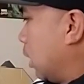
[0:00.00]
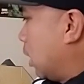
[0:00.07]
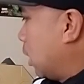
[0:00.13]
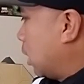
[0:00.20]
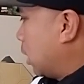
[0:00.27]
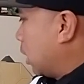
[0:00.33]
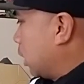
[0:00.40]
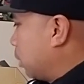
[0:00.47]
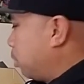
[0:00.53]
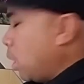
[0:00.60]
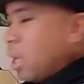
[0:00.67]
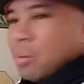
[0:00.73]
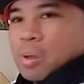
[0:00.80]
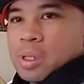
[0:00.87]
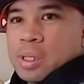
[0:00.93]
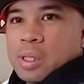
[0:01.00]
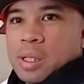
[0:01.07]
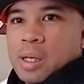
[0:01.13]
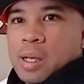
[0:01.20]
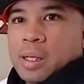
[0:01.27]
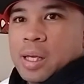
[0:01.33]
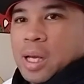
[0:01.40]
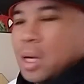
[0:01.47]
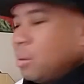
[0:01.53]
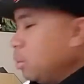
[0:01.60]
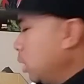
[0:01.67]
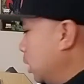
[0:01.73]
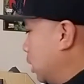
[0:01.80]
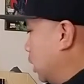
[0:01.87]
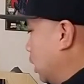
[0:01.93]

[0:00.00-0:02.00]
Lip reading: You probably won't see it on camera.